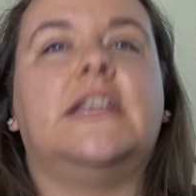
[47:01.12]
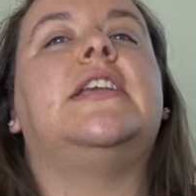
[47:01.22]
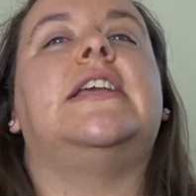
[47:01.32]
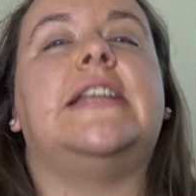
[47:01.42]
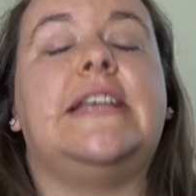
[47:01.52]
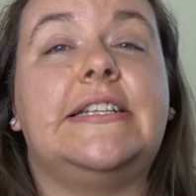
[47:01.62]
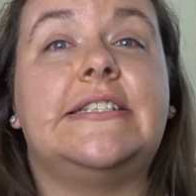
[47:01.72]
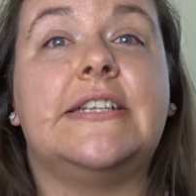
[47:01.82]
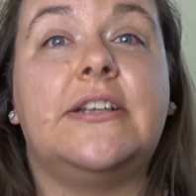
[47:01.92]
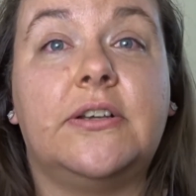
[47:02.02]
you need
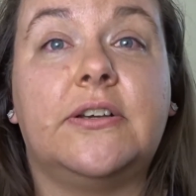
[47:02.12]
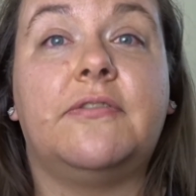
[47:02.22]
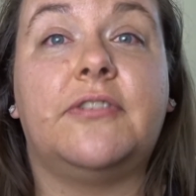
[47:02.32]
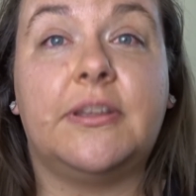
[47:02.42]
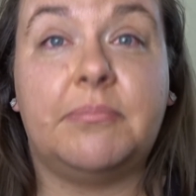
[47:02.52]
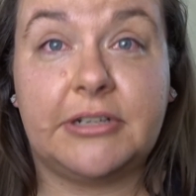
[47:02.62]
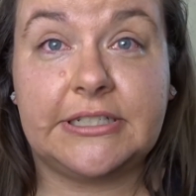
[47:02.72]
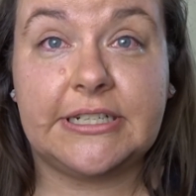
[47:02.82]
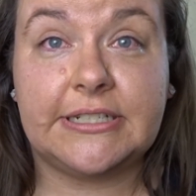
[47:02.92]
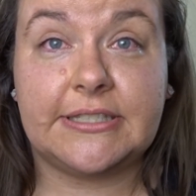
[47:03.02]
to look for the
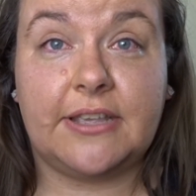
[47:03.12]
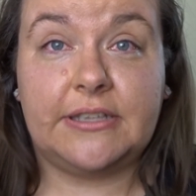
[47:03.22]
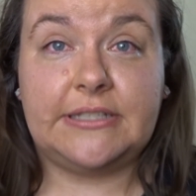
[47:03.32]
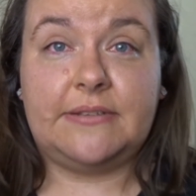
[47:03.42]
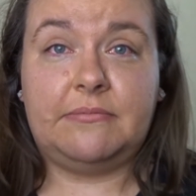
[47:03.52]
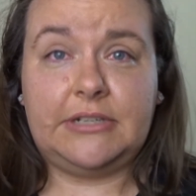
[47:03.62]
British sizing,